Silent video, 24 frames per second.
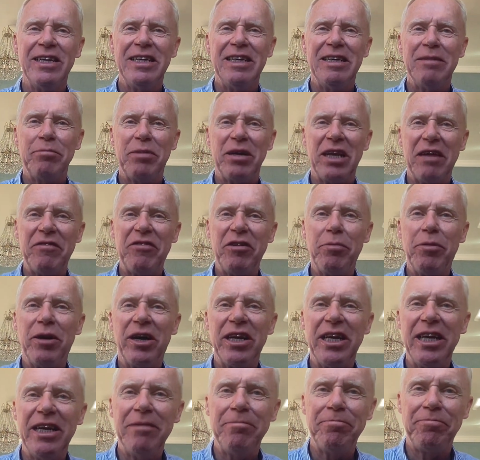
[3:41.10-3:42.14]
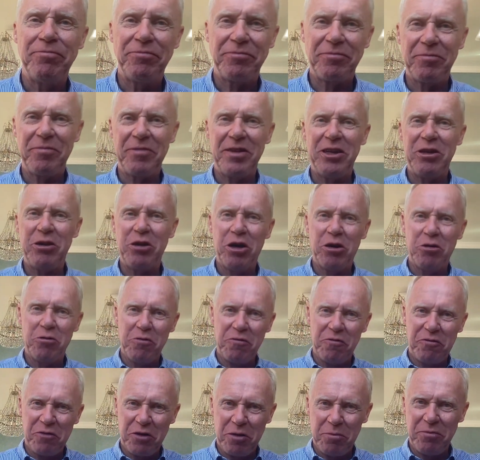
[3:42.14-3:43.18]
But everybody,
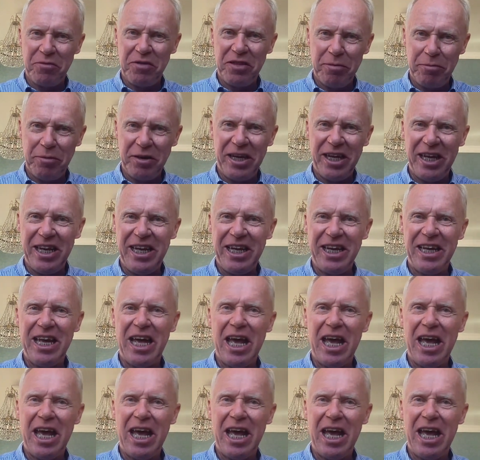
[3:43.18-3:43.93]
from the beginning,